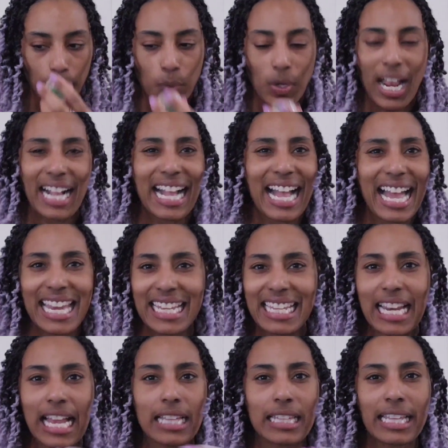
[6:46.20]
when I got
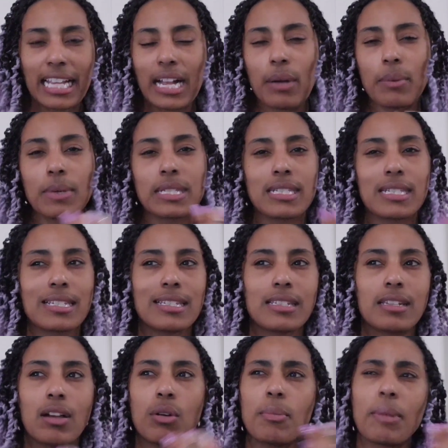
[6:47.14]
it, I like, I
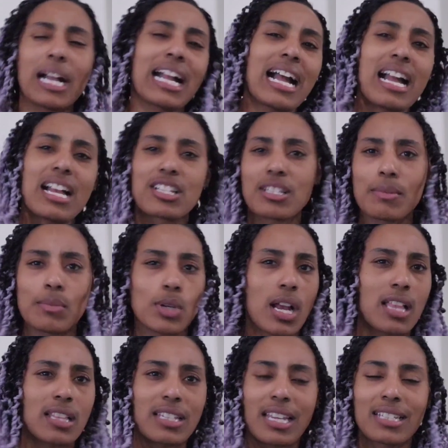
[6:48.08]
wasn't, oh my gosh, summer
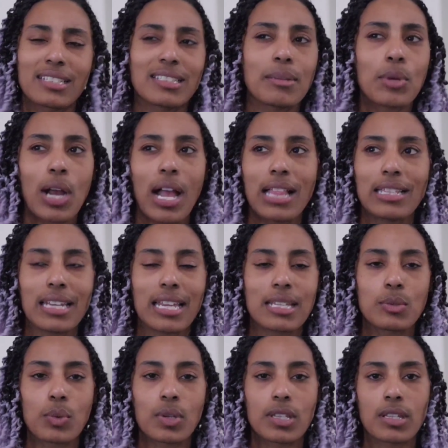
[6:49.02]
holiday. Summer
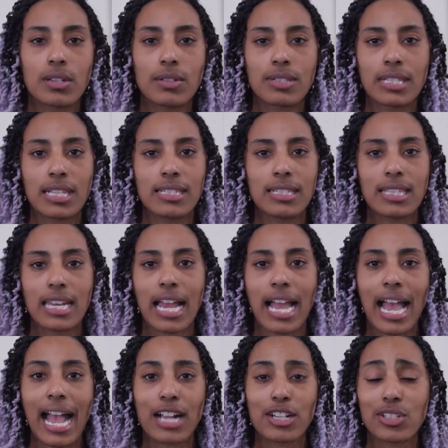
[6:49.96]
holiday is one of those scents that
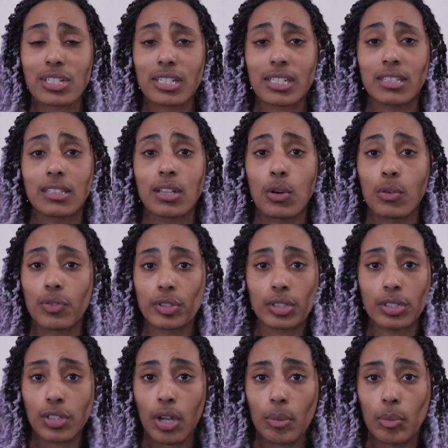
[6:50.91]
I actually
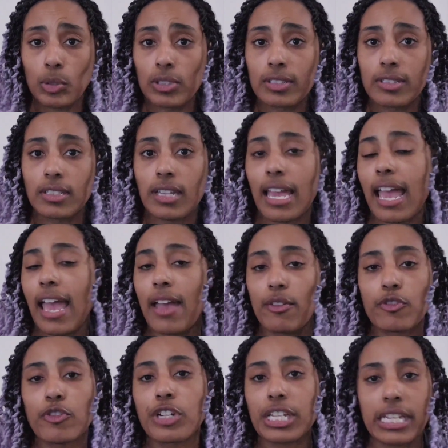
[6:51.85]
overlook almost
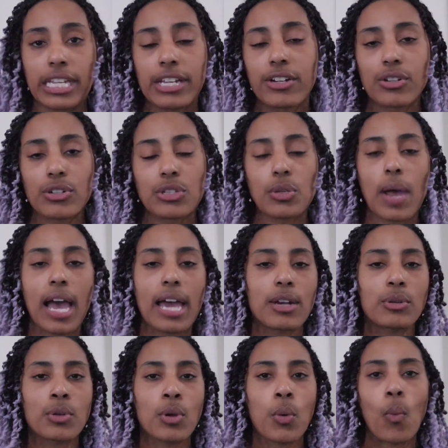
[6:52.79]
every year. So
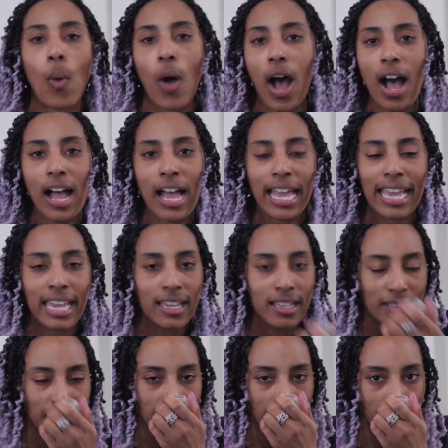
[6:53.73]
I don't know
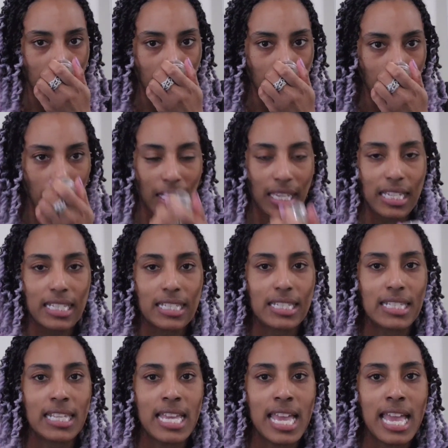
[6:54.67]
why,
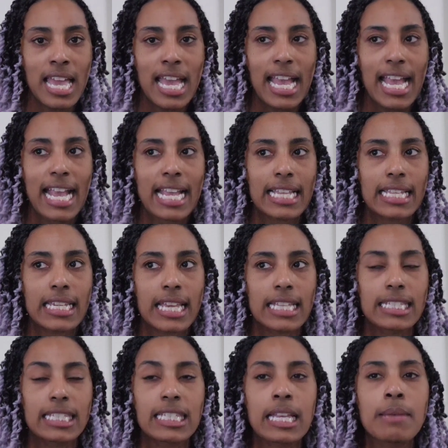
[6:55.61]
because it
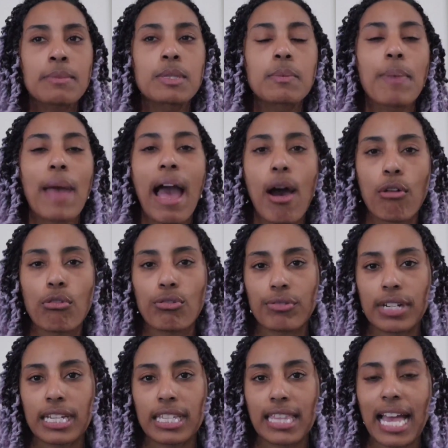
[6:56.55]
it seems
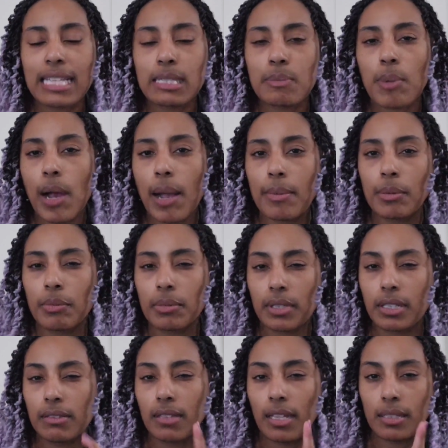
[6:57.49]
powdery. That's
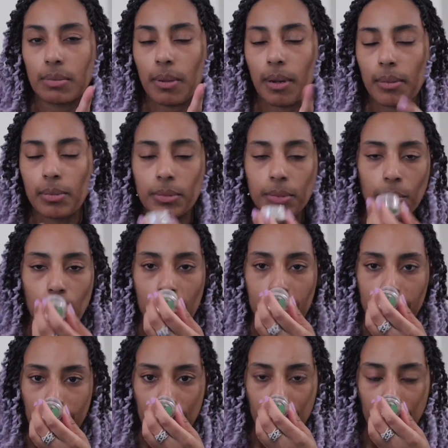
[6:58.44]
probably that's probably
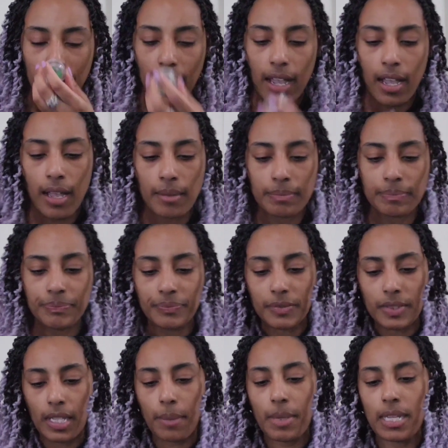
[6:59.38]
why. Um,
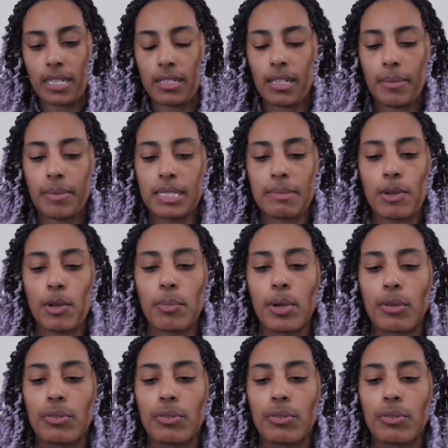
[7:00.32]
let me let me smell